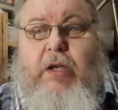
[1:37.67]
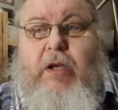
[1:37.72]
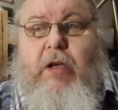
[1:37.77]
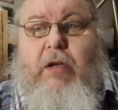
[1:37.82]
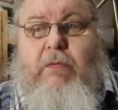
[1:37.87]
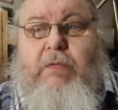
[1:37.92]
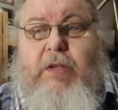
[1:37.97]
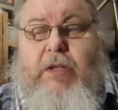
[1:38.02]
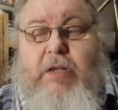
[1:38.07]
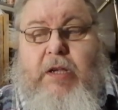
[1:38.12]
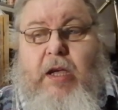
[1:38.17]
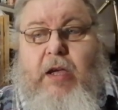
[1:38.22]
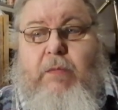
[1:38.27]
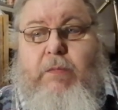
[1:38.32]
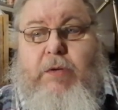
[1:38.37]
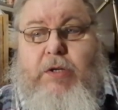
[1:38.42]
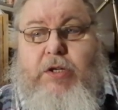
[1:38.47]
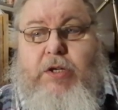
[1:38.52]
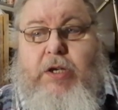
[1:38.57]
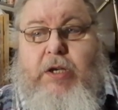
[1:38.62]
of The
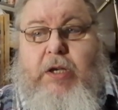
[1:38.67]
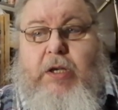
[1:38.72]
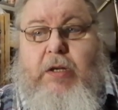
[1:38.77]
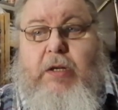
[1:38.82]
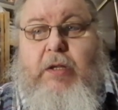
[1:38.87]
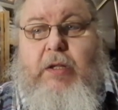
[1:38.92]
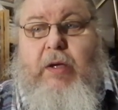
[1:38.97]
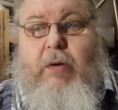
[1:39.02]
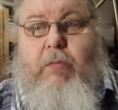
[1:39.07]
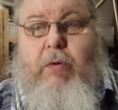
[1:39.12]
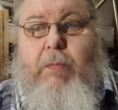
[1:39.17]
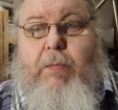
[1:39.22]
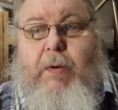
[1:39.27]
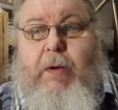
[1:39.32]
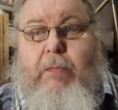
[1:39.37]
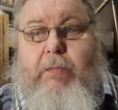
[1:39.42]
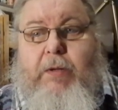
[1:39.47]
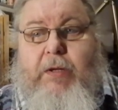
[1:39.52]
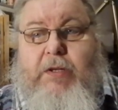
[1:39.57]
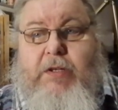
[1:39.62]
Time Machine that were
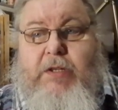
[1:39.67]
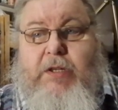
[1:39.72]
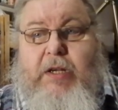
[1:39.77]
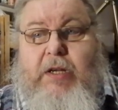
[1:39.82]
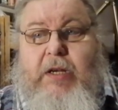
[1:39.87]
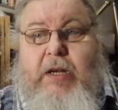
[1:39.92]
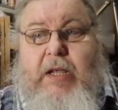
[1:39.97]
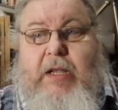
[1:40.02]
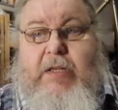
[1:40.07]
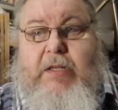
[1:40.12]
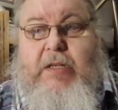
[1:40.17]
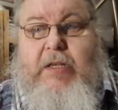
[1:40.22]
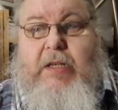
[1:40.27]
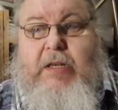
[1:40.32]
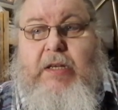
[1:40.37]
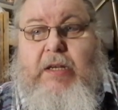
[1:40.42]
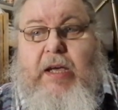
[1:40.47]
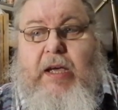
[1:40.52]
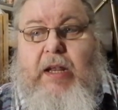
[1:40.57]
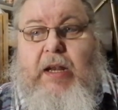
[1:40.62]
published in
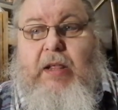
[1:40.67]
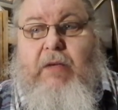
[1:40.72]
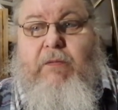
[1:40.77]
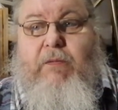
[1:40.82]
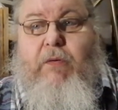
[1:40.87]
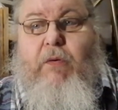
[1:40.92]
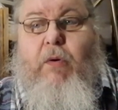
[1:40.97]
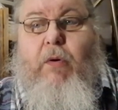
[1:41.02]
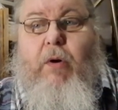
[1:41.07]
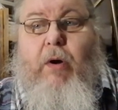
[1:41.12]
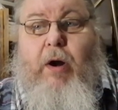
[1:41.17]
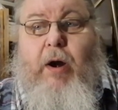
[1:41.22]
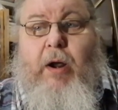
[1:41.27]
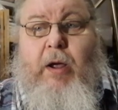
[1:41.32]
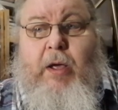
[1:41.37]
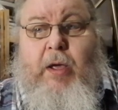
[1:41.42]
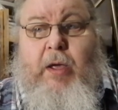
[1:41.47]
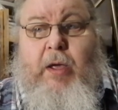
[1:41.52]
1894